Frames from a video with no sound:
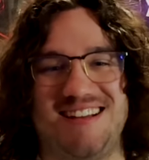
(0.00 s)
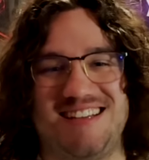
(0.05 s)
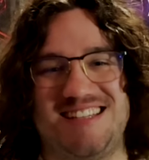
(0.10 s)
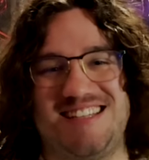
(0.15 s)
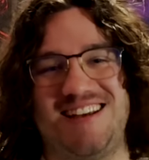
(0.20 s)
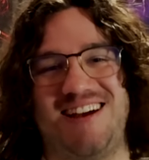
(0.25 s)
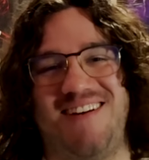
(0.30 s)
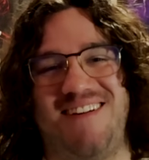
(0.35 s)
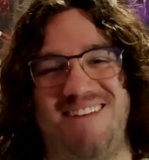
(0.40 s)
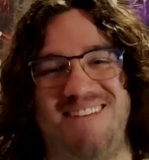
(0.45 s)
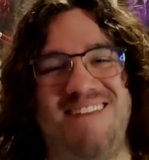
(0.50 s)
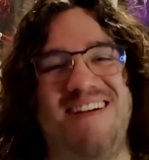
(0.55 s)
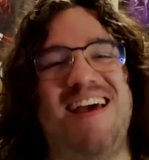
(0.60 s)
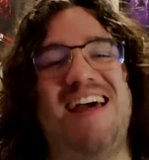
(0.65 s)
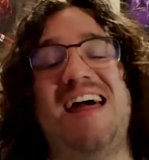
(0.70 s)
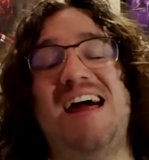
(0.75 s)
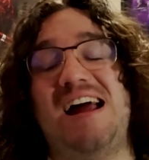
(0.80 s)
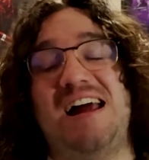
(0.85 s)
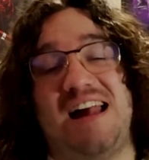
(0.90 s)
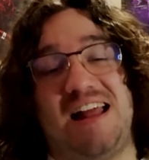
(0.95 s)
So,
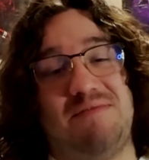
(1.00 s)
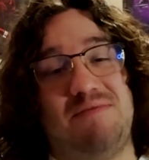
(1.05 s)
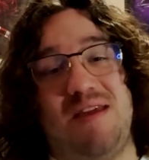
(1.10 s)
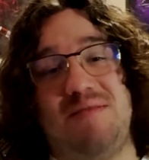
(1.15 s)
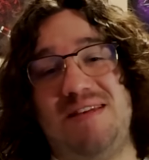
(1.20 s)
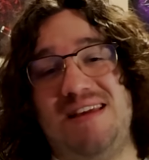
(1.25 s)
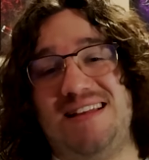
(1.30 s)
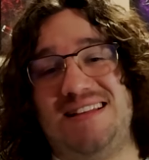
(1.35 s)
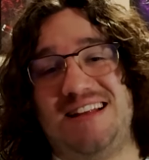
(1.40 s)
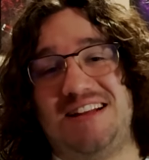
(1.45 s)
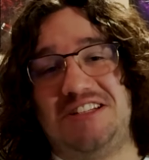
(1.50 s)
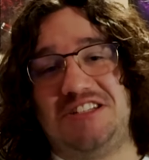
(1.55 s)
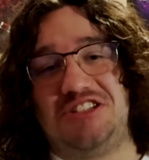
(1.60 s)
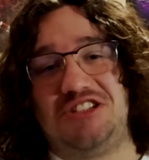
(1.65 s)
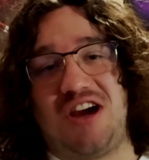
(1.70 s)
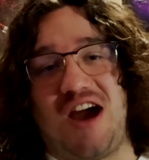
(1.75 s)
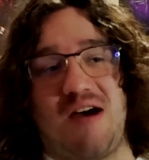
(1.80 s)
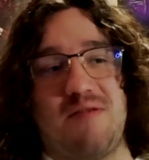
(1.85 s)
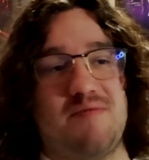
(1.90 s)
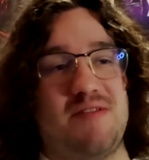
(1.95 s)
and maybe it did its
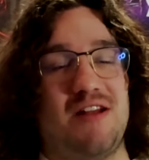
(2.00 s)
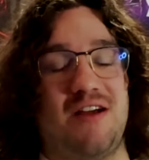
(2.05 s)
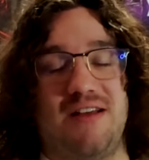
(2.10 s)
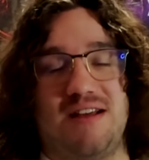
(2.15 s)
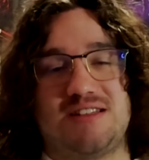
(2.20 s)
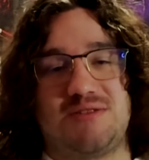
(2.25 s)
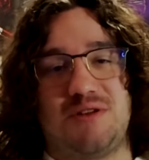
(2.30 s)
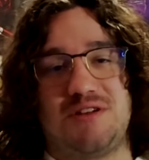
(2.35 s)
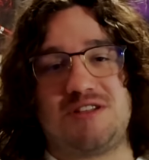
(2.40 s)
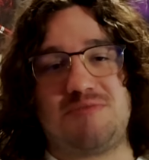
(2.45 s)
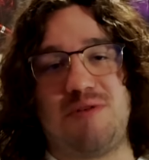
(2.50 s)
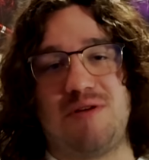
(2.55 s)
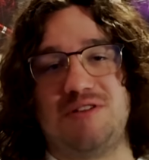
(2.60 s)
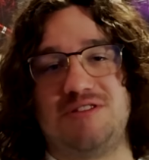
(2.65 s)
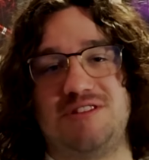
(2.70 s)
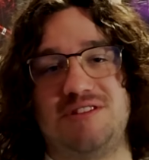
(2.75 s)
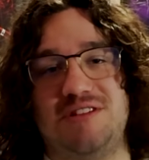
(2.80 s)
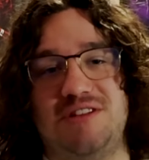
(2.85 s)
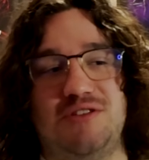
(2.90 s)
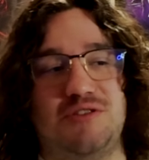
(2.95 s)
job, you know, that's what it's
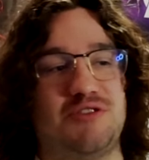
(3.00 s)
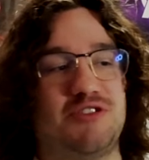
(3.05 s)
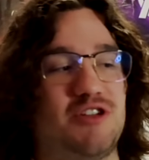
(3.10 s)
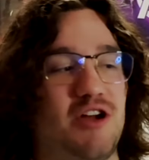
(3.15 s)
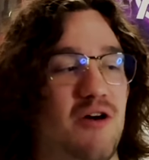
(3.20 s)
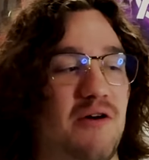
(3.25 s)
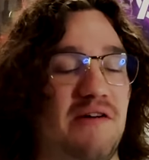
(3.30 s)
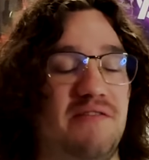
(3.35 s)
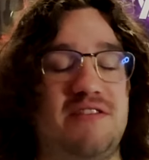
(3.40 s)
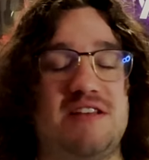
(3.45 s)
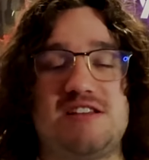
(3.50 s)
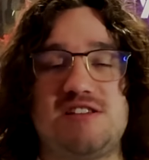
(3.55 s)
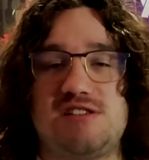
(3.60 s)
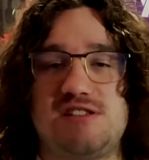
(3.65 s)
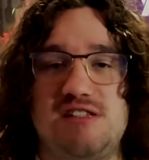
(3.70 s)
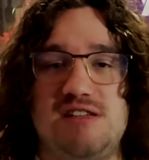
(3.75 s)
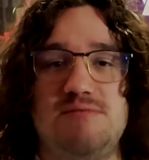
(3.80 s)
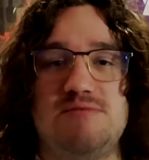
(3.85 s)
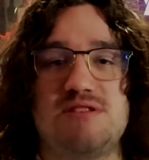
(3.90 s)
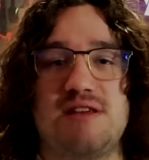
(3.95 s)
supposed to do. So if this
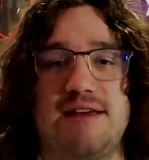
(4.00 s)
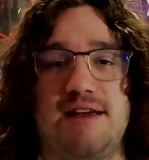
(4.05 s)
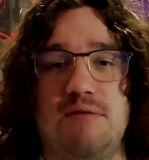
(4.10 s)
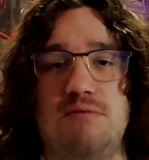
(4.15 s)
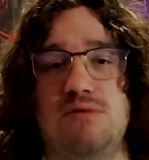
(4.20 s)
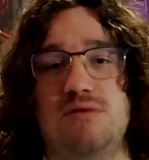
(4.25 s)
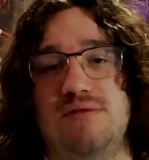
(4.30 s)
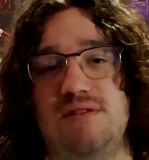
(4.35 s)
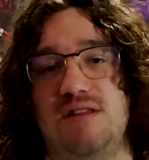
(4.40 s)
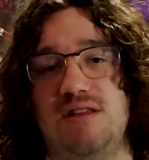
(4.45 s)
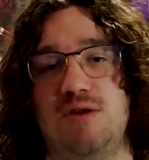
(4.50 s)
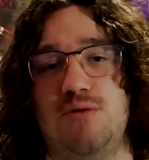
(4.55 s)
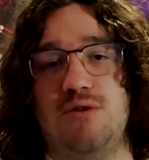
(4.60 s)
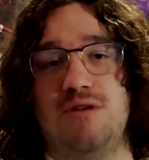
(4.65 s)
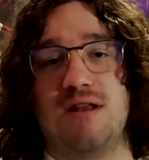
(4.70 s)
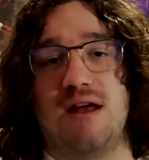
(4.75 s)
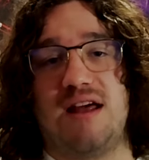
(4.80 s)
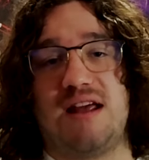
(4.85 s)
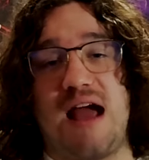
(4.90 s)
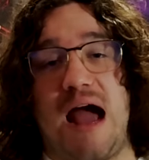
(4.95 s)
seems like a movie that you
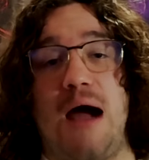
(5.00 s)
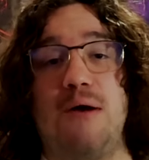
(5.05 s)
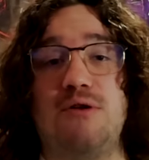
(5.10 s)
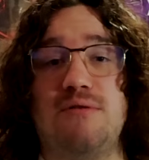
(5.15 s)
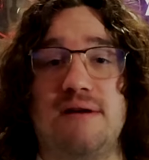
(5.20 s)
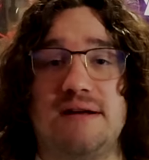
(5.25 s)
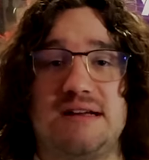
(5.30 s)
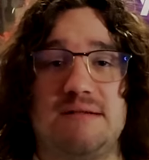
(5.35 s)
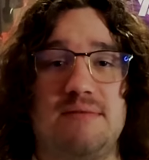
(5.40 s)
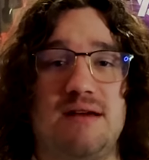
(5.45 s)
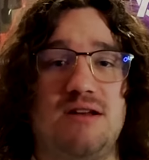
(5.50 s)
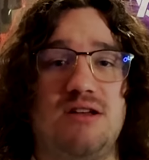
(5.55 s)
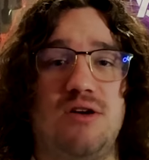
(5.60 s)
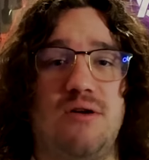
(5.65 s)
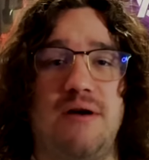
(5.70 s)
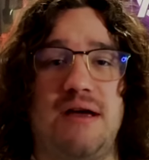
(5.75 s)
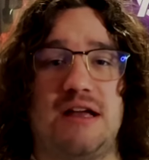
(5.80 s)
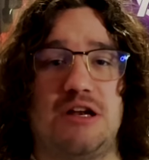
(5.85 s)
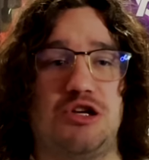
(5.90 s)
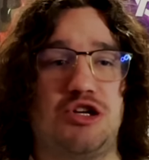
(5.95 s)
would like, I would recommend
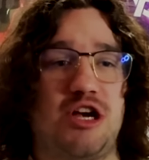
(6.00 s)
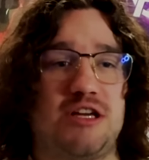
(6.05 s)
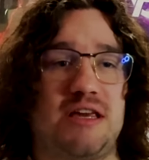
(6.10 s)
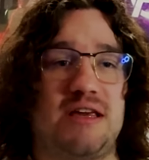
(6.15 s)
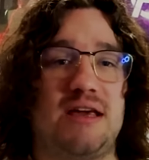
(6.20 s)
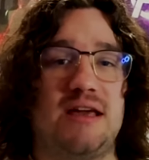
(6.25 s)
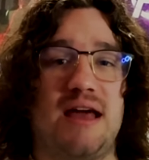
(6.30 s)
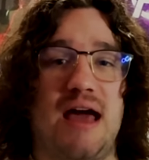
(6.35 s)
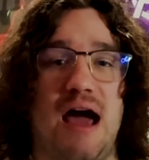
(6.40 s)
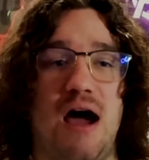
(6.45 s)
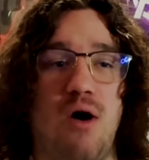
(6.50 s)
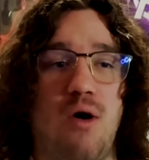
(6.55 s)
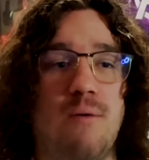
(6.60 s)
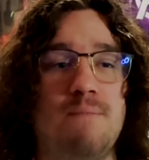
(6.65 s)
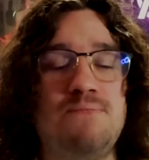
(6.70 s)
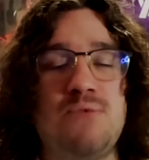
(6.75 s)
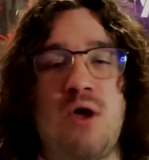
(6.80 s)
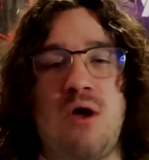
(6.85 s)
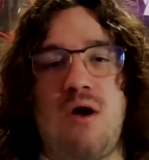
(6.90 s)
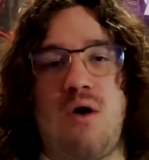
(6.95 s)
going and checking it
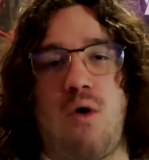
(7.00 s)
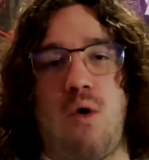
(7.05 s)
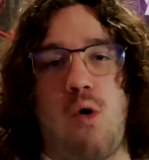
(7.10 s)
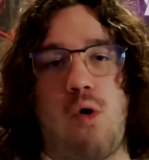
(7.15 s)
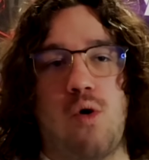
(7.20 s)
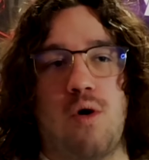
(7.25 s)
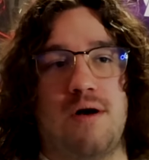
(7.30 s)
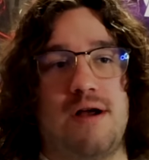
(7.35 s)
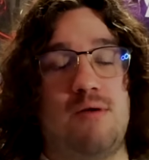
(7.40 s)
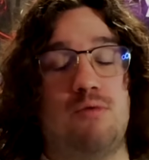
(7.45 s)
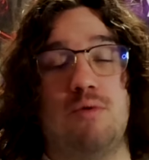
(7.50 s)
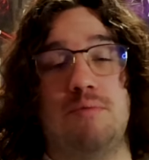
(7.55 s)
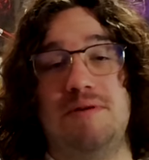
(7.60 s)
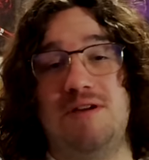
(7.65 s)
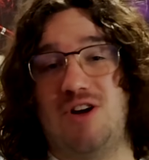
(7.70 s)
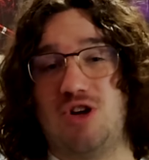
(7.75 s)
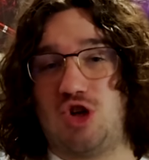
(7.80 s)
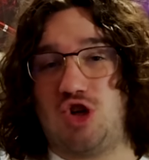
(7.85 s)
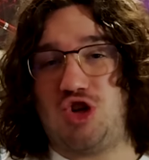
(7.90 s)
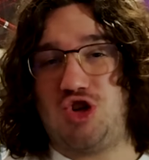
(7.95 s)
out, or it will
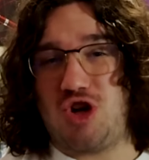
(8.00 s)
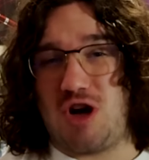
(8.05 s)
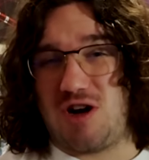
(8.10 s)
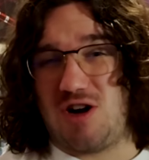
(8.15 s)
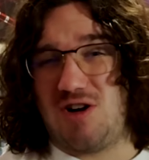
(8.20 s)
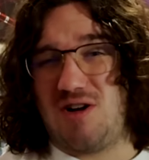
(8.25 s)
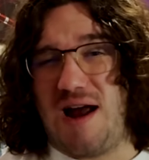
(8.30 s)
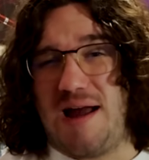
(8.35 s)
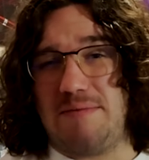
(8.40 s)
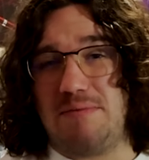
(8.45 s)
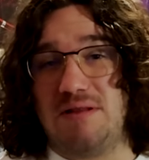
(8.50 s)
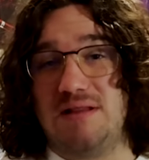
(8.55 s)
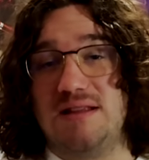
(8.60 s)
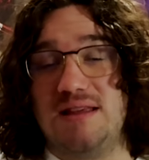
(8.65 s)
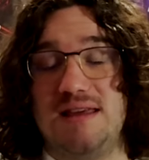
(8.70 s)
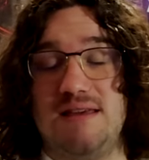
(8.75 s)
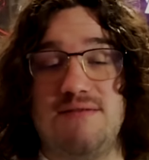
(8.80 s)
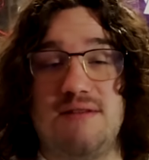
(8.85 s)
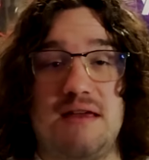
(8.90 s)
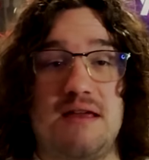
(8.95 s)
be on Shutter, I
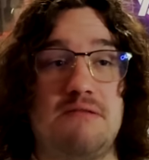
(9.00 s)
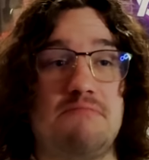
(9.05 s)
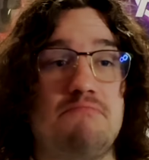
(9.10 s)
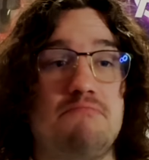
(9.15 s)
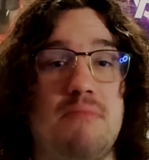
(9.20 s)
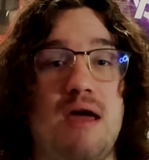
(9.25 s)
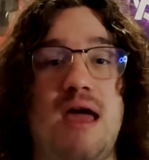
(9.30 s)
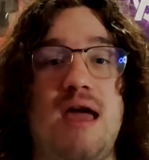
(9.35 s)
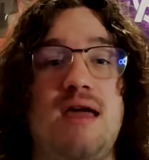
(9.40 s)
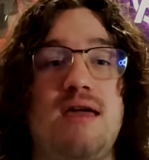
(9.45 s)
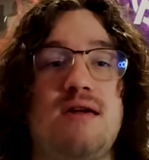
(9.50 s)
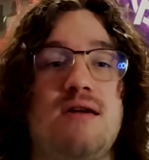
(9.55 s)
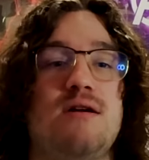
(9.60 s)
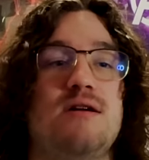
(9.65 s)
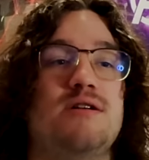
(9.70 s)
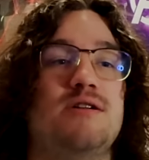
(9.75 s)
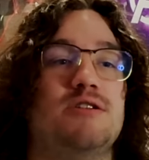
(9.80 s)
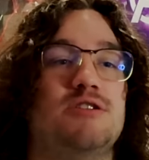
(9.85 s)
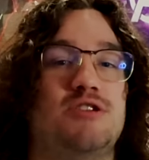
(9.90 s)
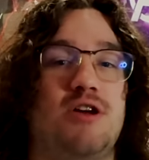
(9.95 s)
believe, in May.
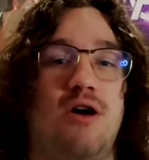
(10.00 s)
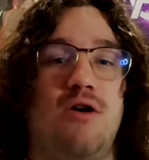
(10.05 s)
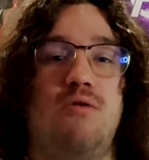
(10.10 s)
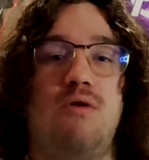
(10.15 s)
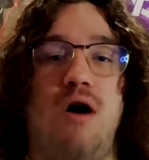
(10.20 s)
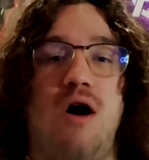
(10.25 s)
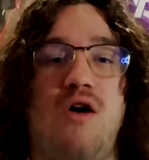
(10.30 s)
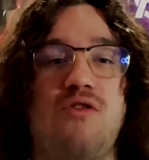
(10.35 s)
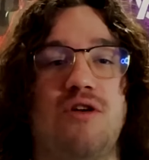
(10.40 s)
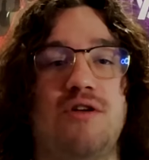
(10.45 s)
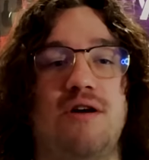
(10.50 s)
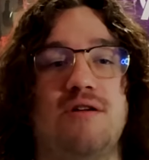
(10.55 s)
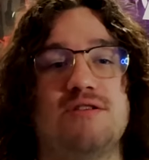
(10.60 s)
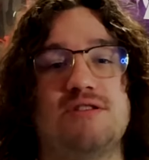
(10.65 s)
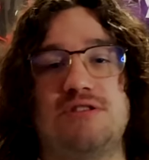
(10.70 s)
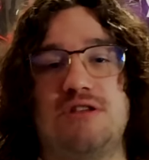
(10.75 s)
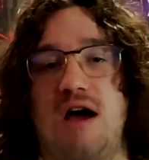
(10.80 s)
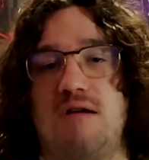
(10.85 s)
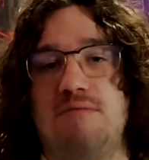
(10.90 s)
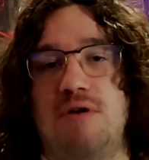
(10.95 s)
So all in all,
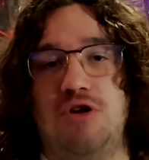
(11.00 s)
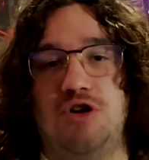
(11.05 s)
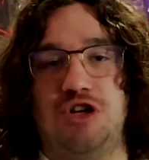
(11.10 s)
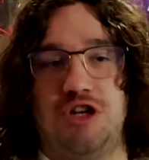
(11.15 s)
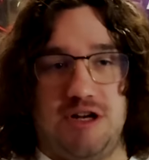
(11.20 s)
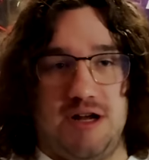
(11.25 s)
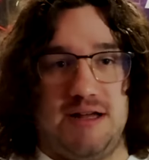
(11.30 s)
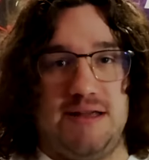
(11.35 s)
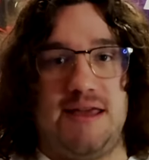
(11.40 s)
Stop Motion,